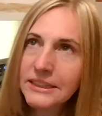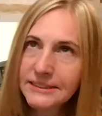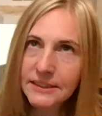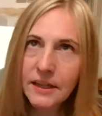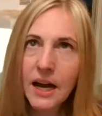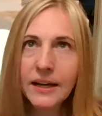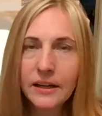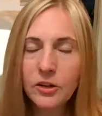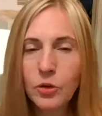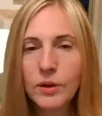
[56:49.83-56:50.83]
Lisa, I
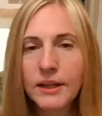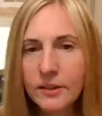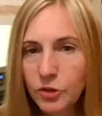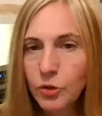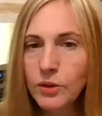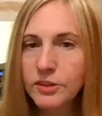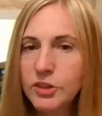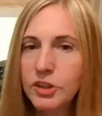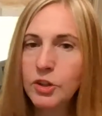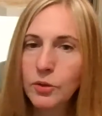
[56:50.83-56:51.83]
agree to a
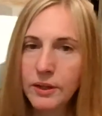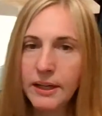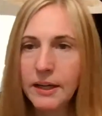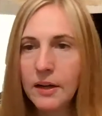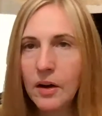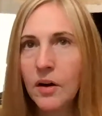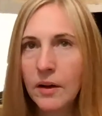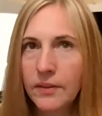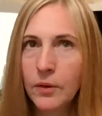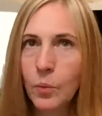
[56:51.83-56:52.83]
degree
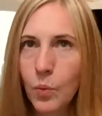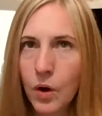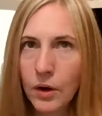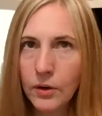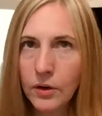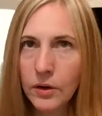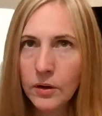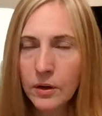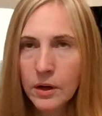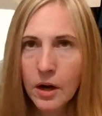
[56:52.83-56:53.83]
on the
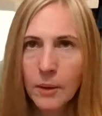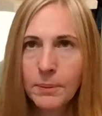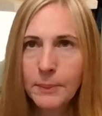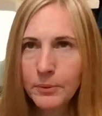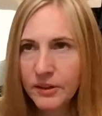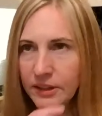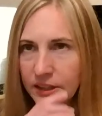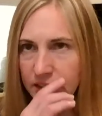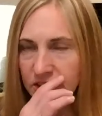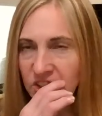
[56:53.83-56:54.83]
water, on people that
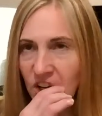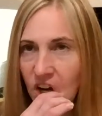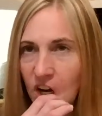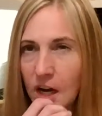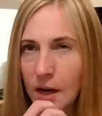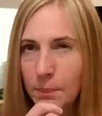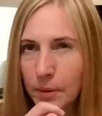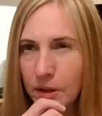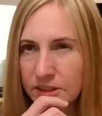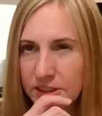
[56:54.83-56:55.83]
didn't stock up
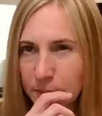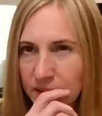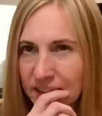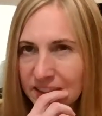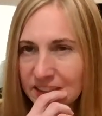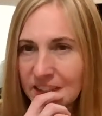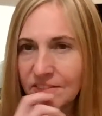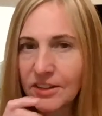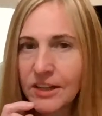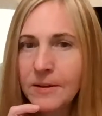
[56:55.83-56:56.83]
on some of that stuff.